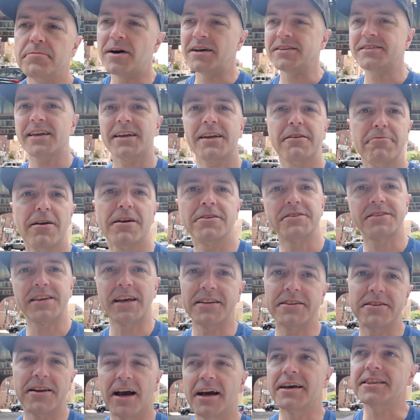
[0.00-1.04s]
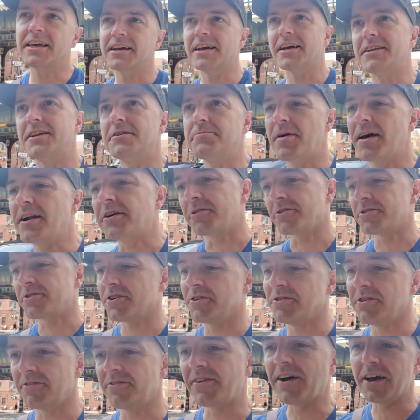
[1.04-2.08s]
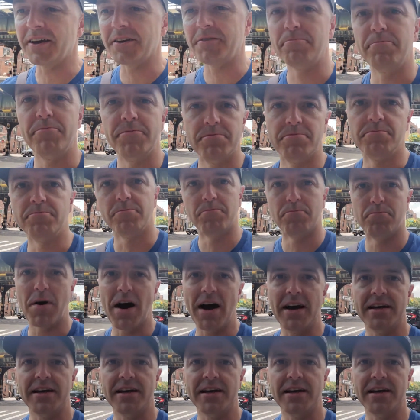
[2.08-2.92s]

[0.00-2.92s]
second round set, I think I did better. So if I, by